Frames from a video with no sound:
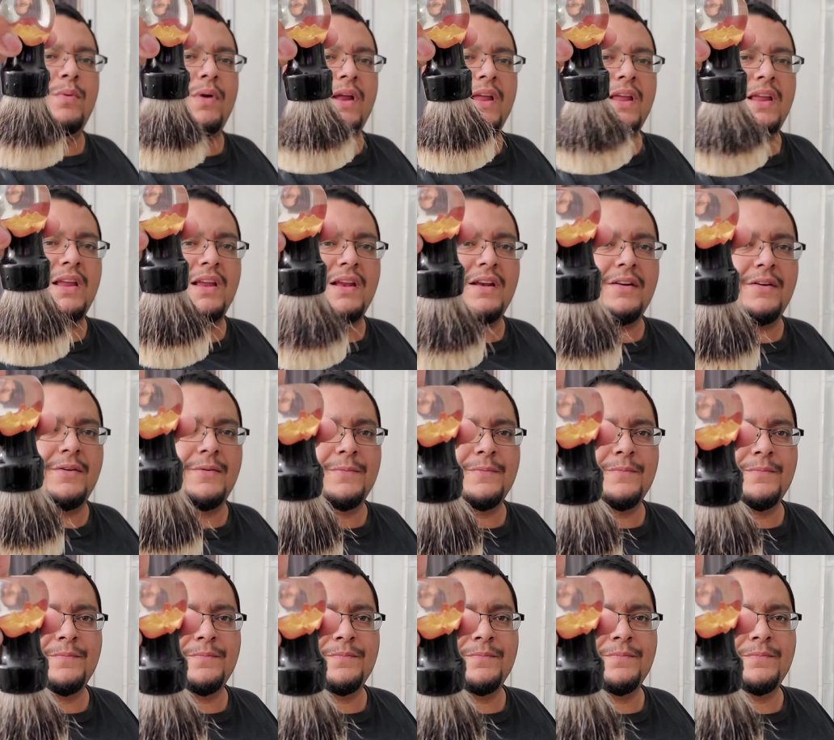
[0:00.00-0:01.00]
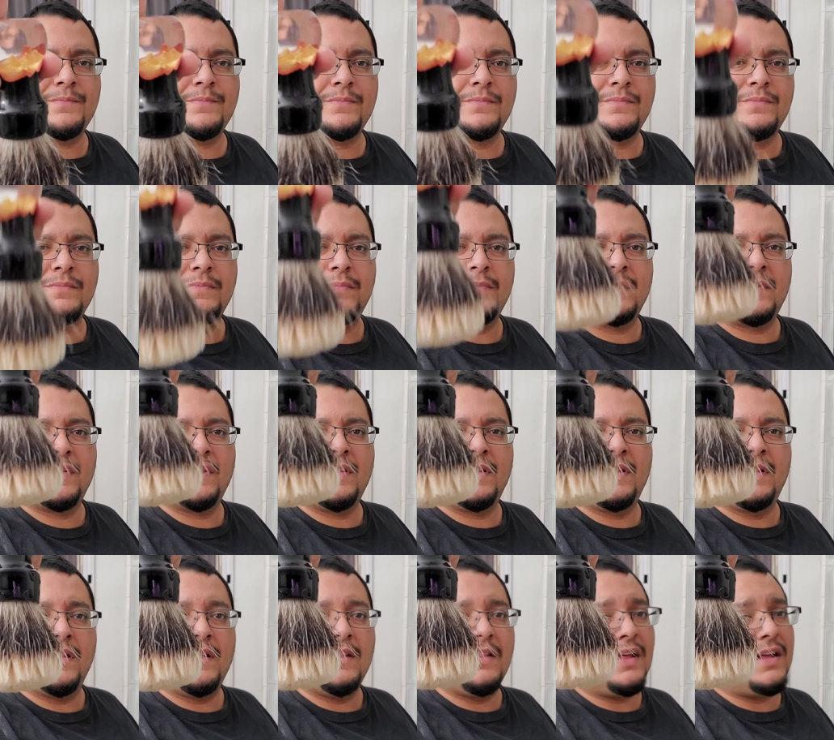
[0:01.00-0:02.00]
right here.
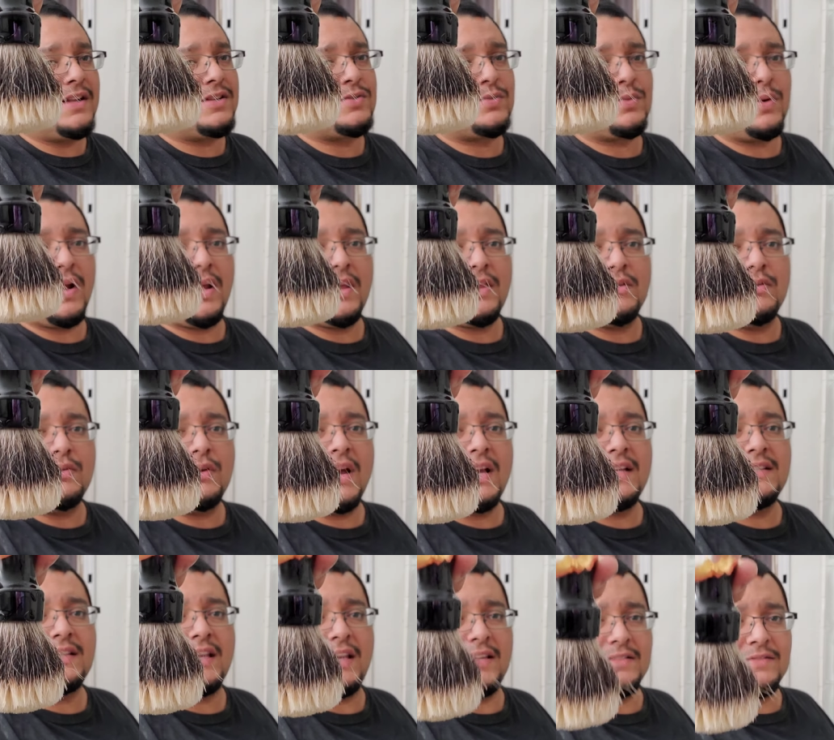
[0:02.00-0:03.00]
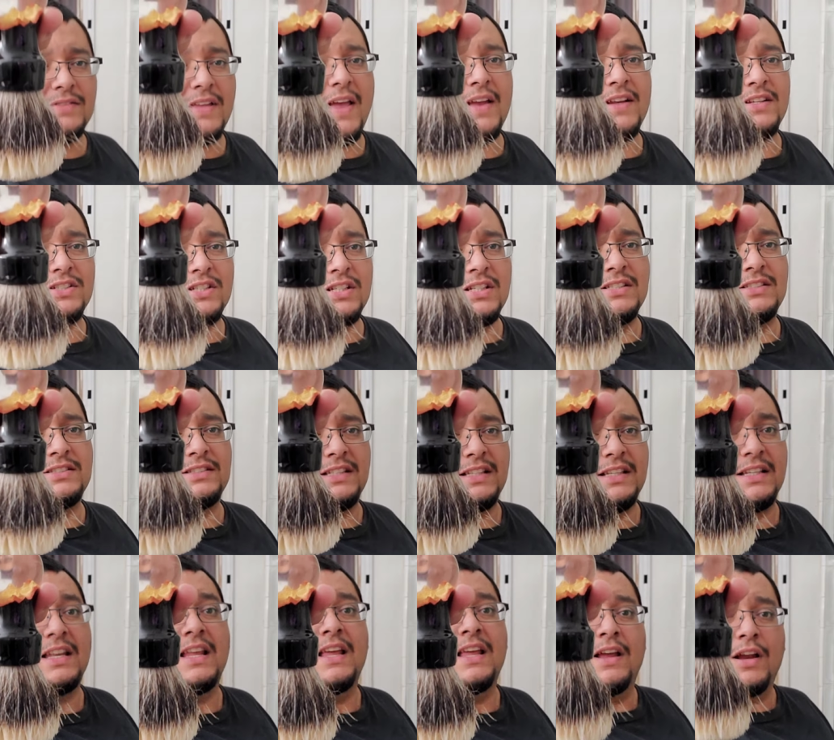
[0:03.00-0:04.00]
That's right. You guys have actually
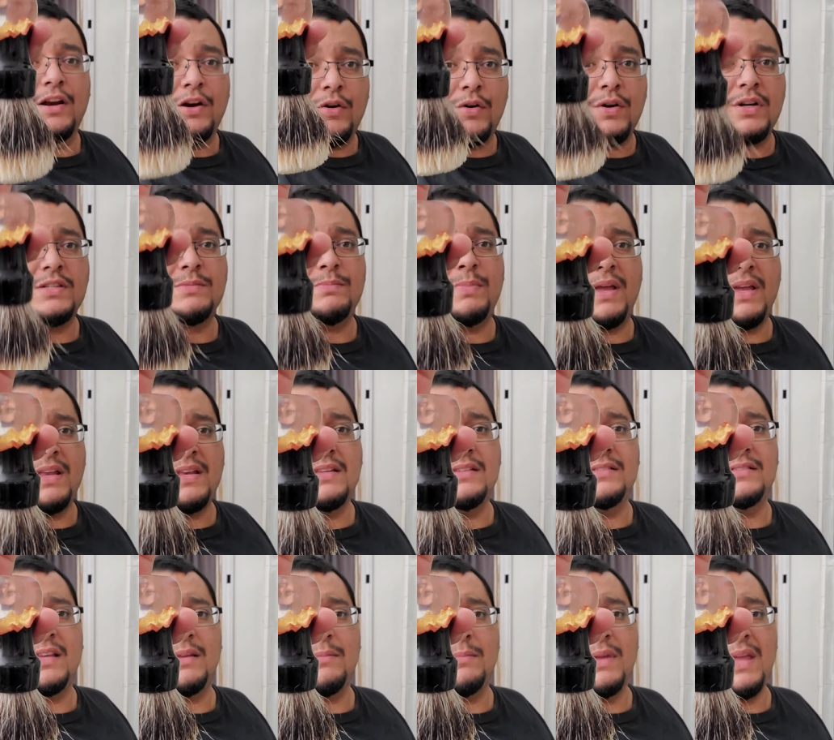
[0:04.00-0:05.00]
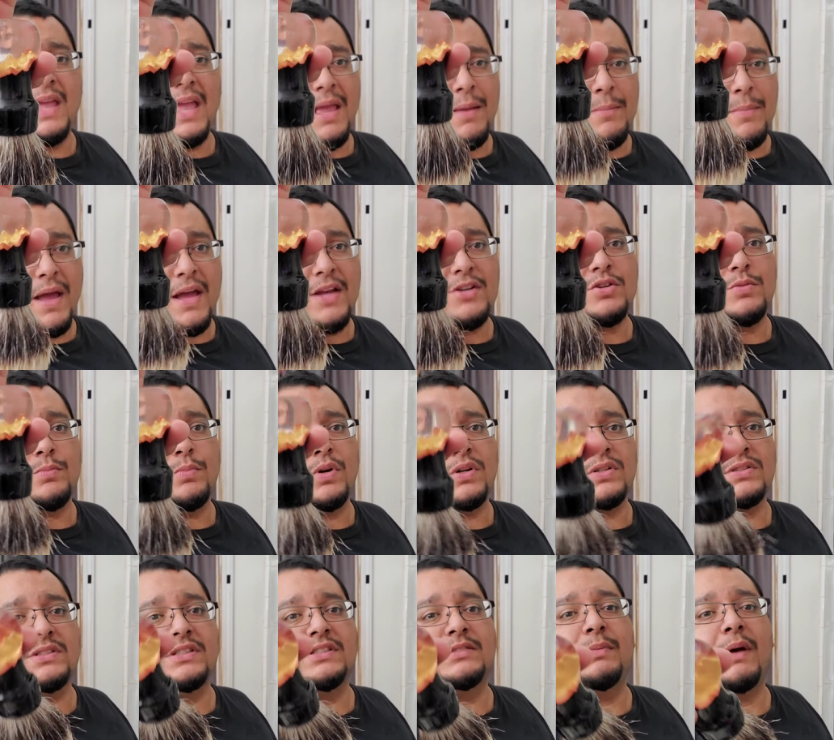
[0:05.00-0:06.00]
seen Chris Bailey sent me a badger
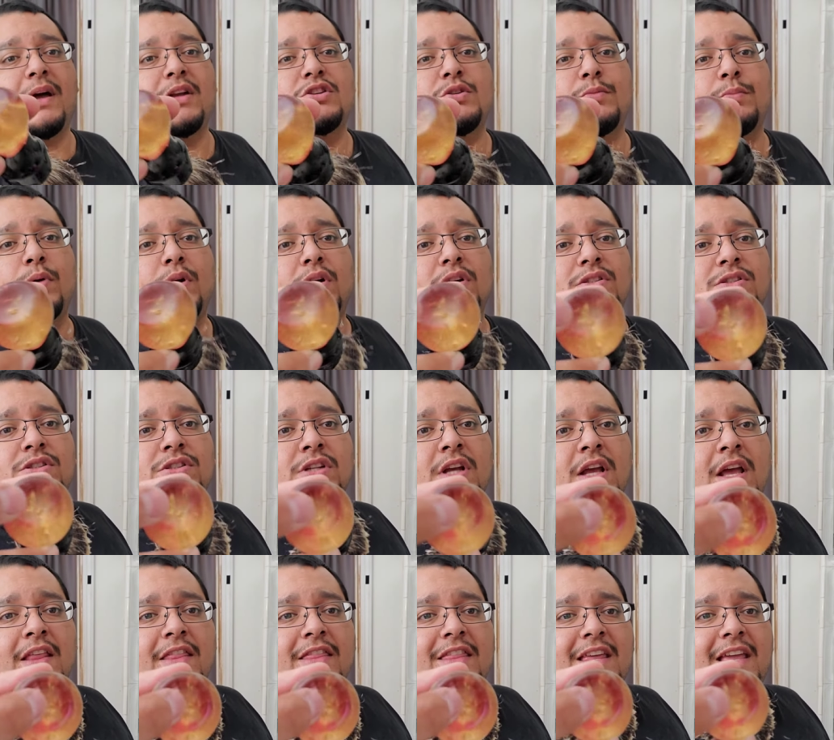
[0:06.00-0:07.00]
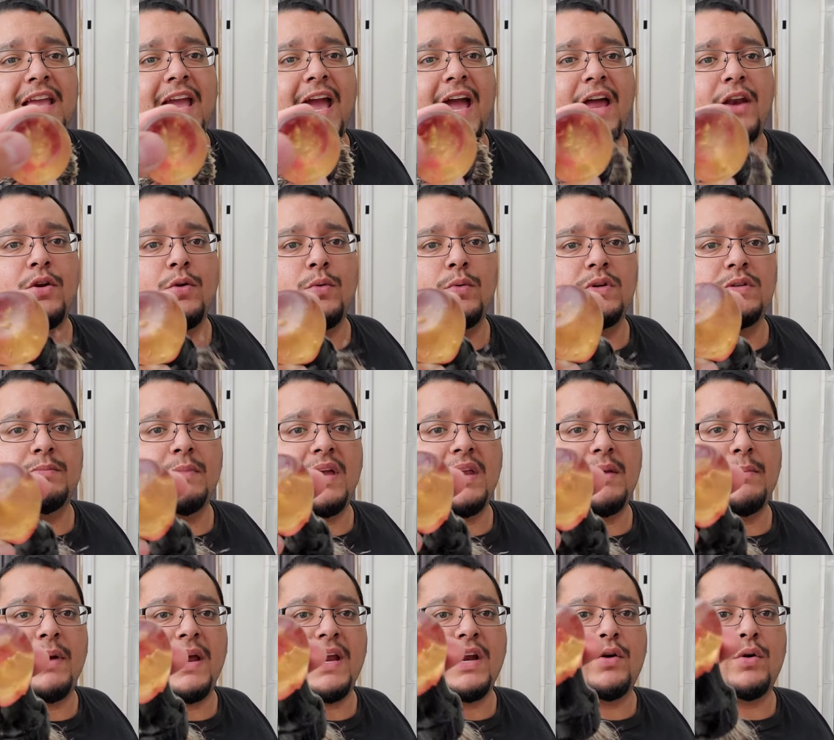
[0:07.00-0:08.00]
brush. This badger brush, the handle was
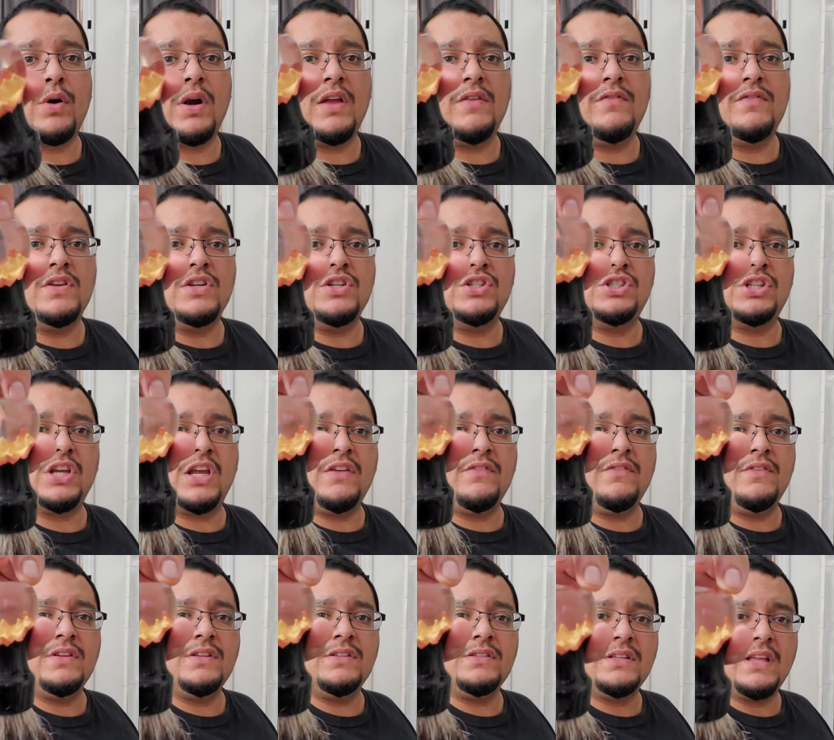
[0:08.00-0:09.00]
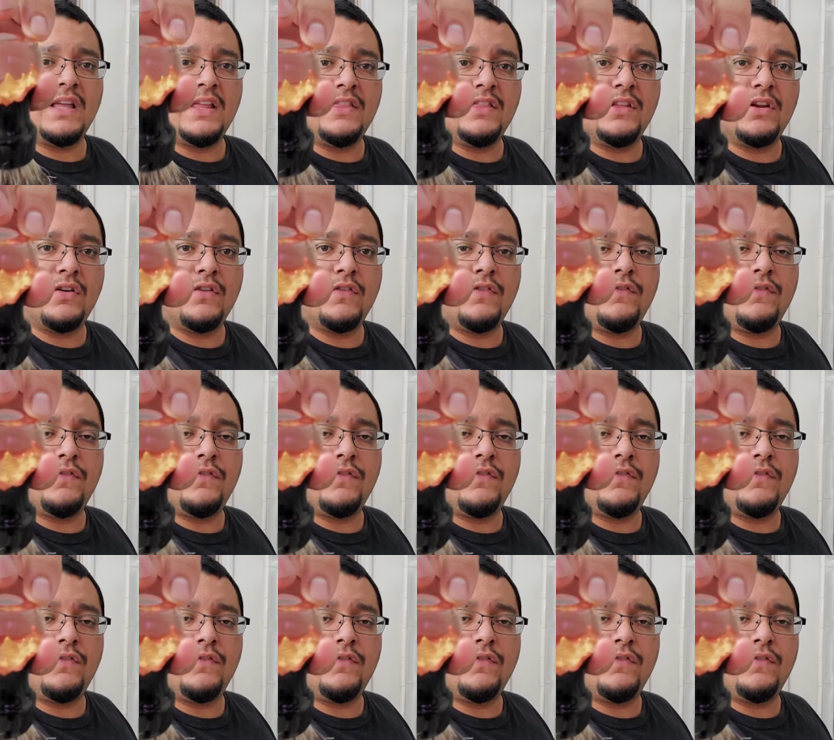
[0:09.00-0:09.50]
made by Craving Shaving in their